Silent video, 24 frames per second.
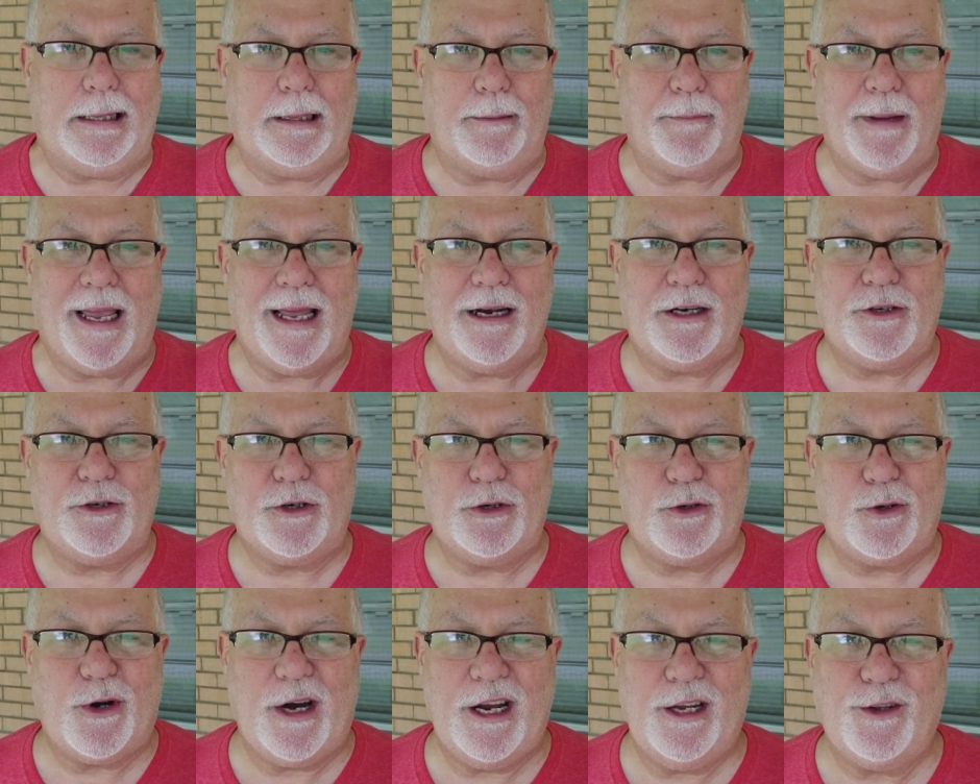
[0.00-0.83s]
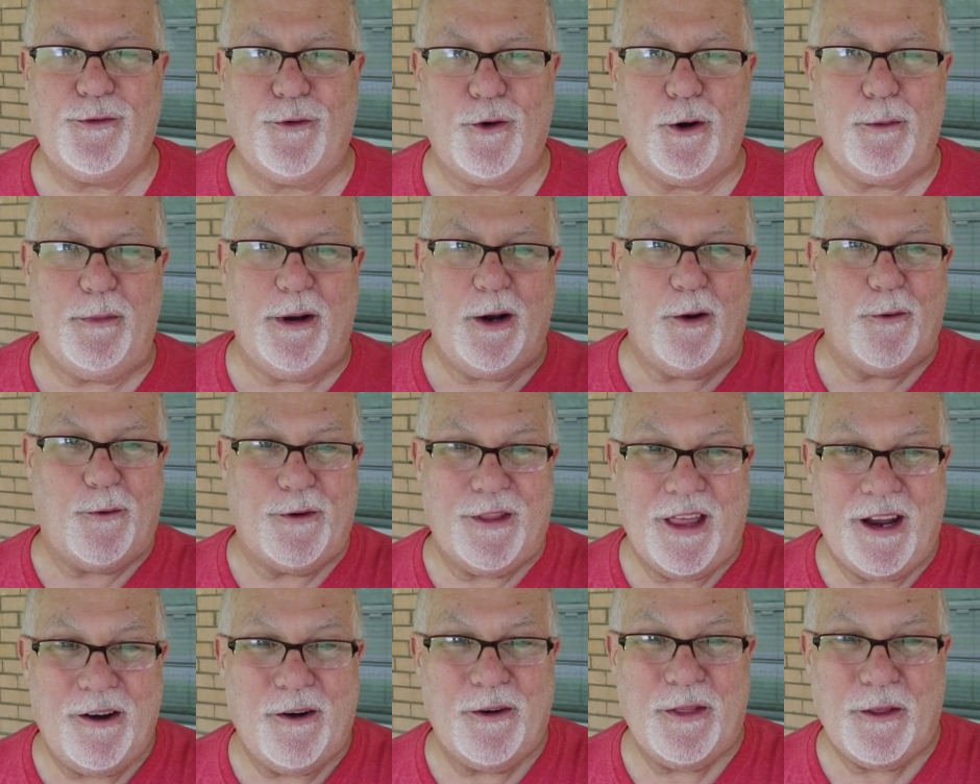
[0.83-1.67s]
The manager transferred me
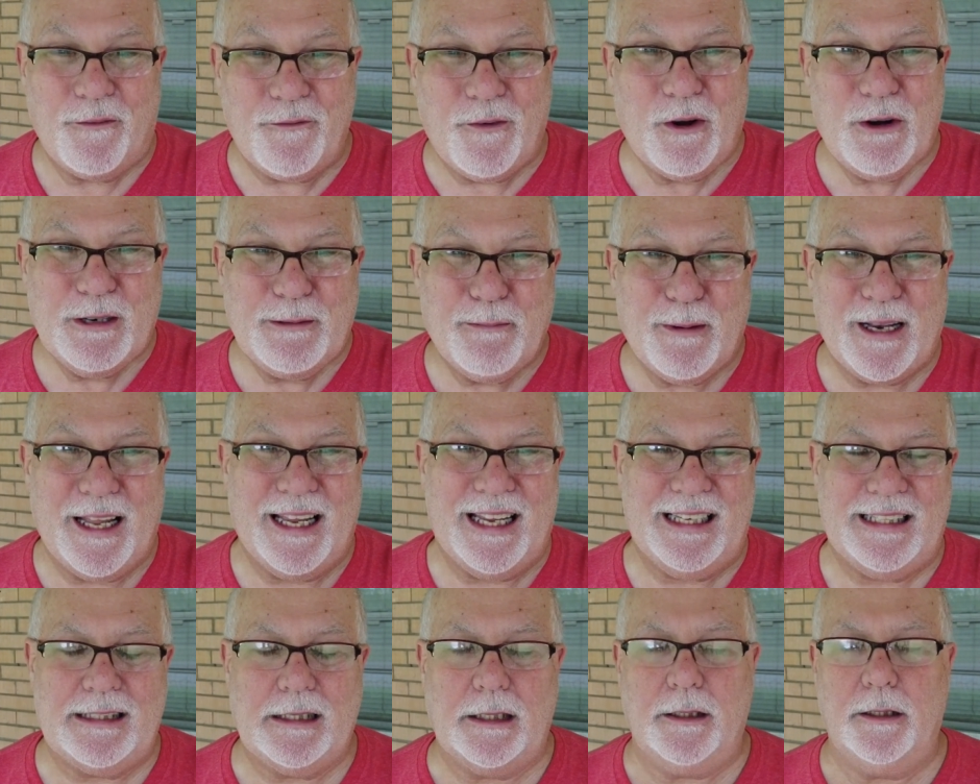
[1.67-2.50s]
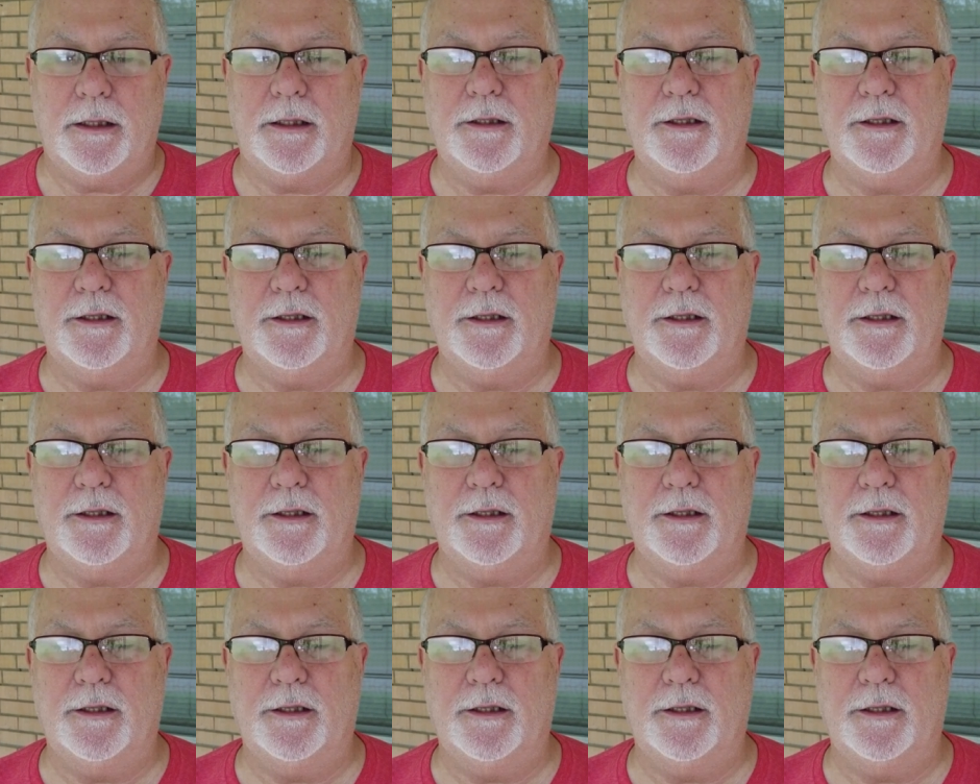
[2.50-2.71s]
over there in the first place.